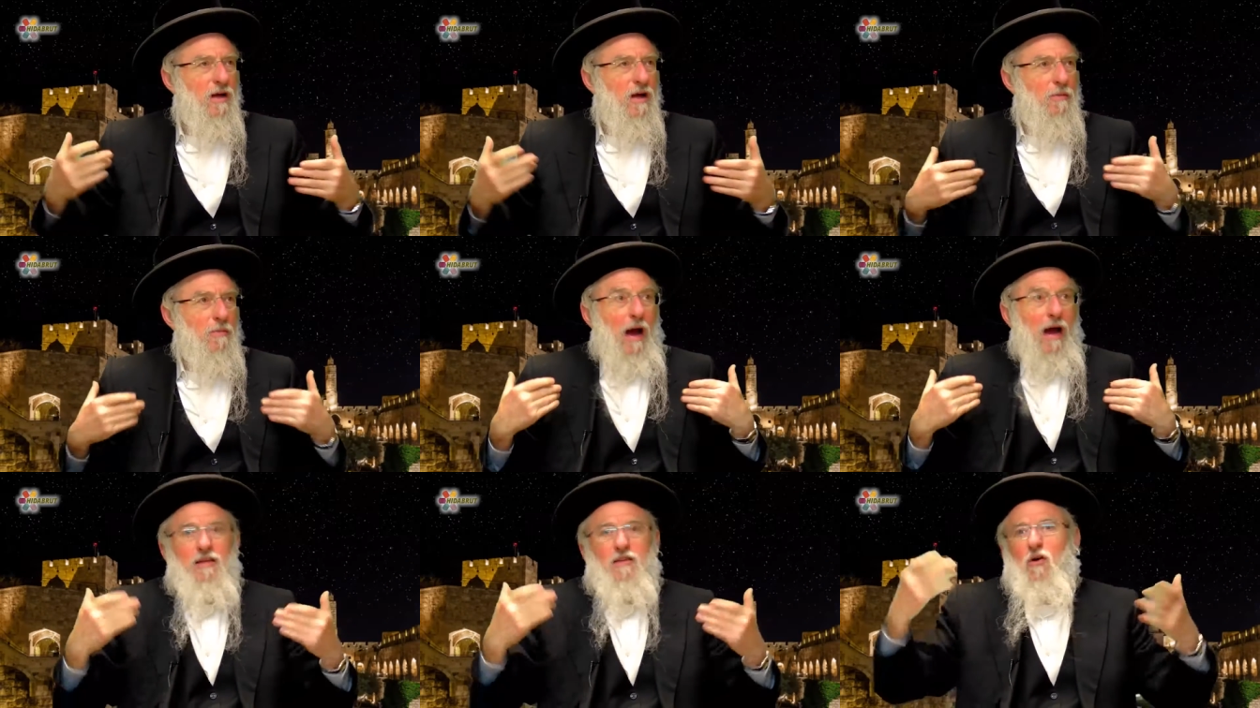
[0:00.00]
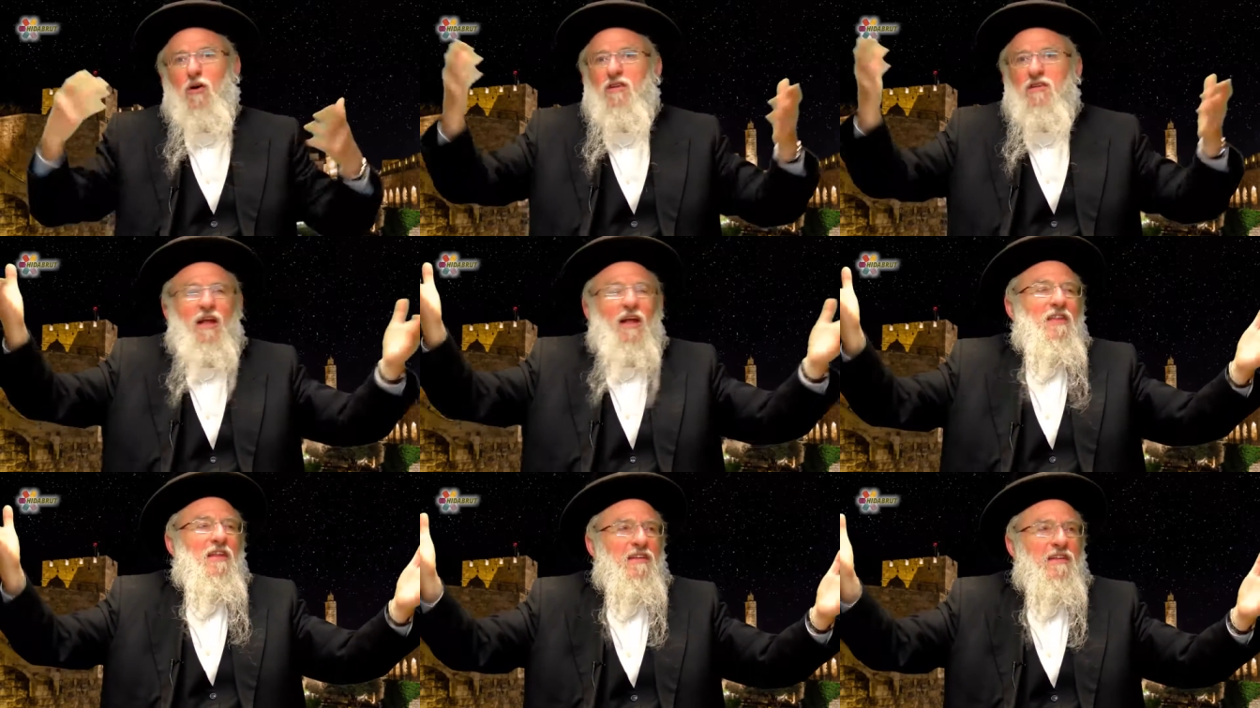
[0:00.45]
Am I going
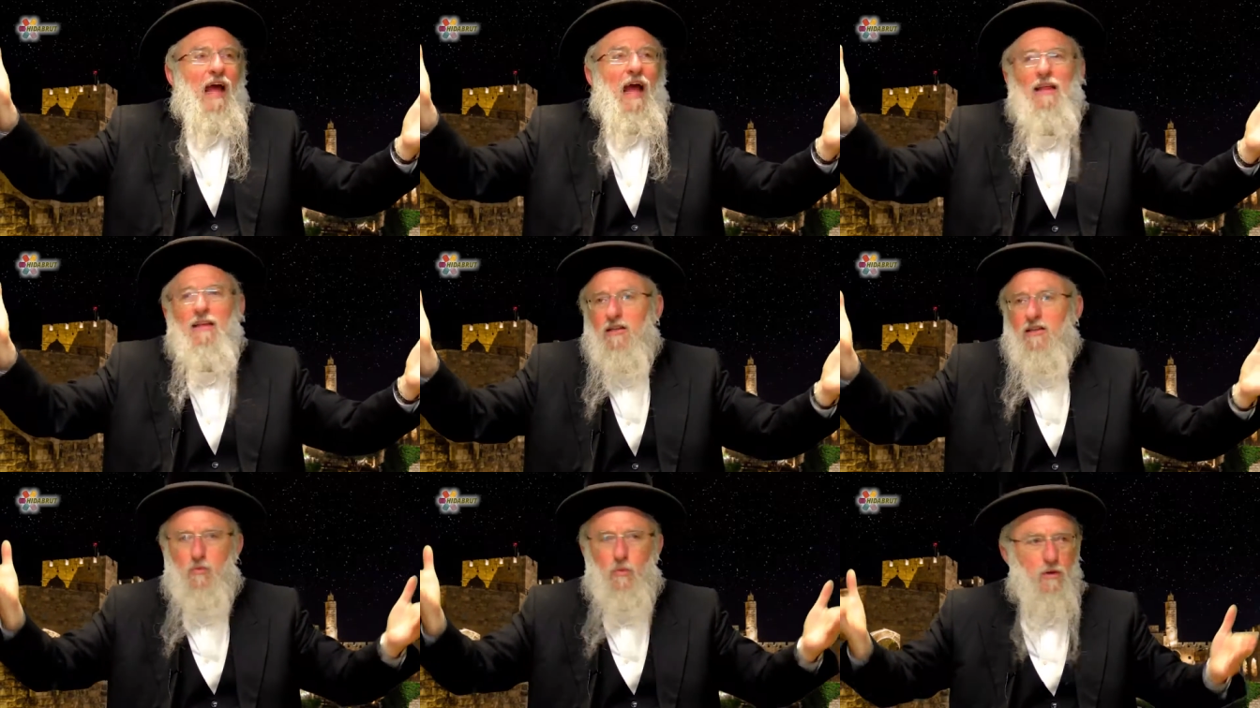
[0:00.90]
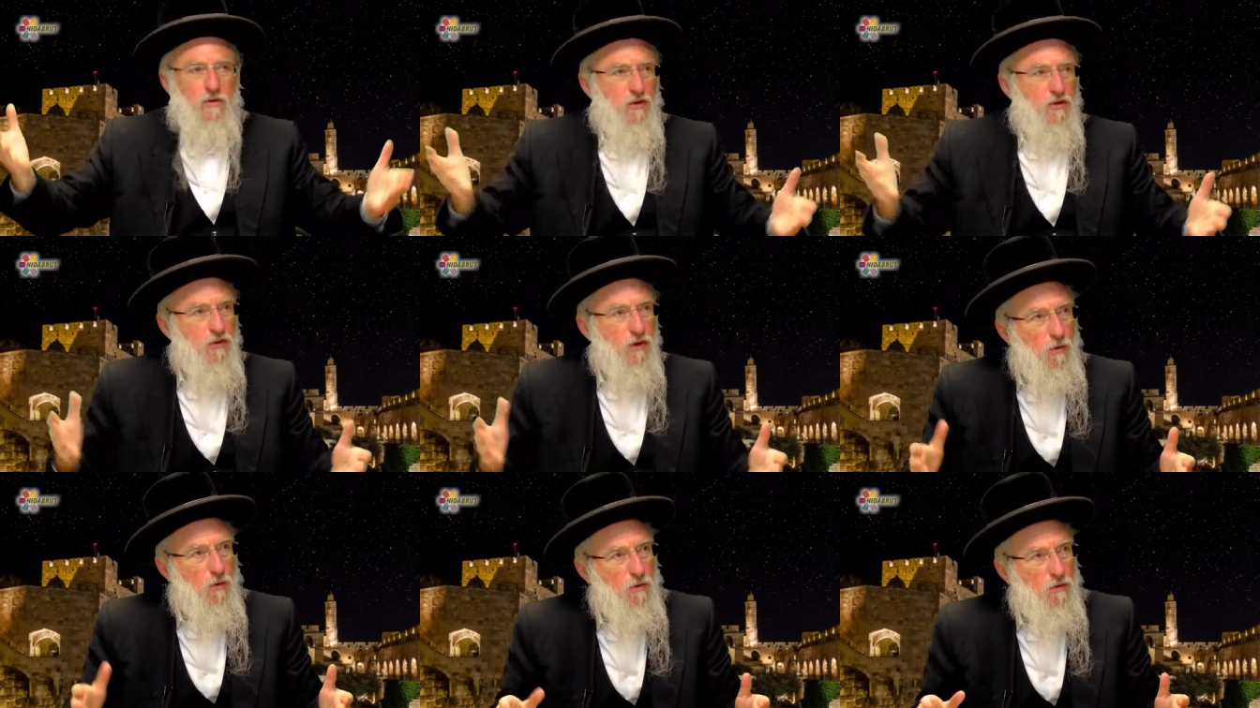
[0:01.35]
to tell the Italians what
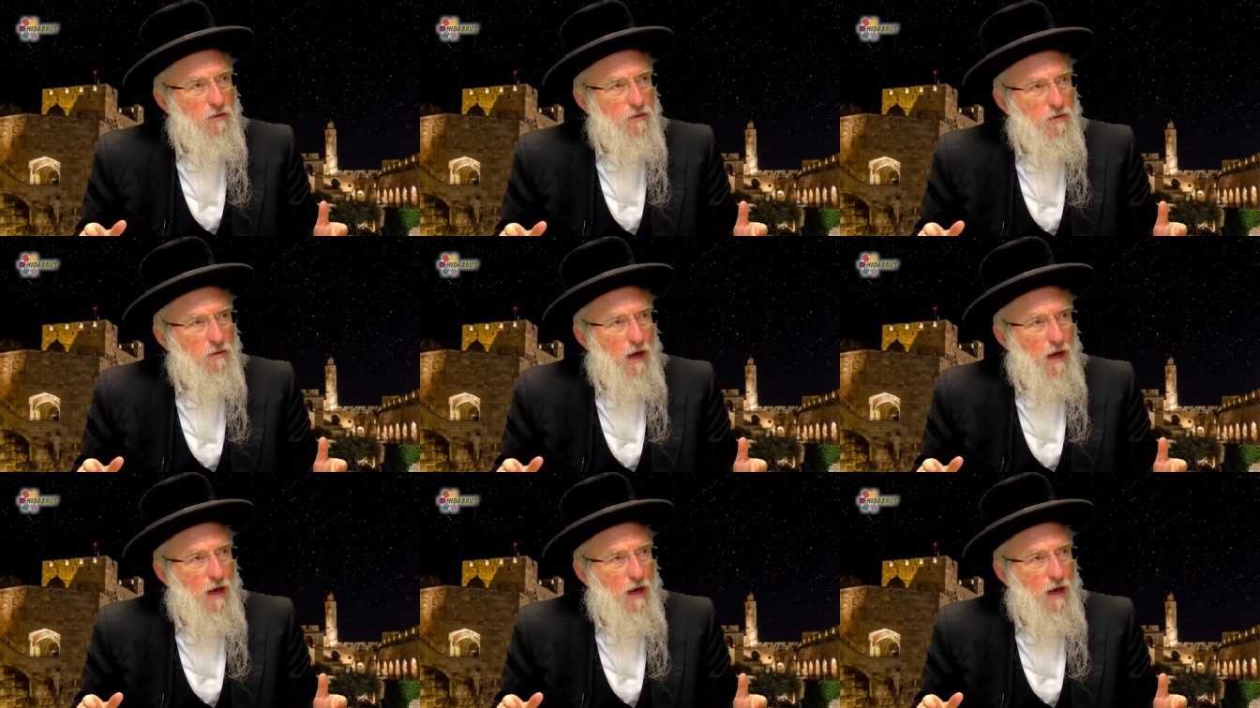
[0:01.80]
to do?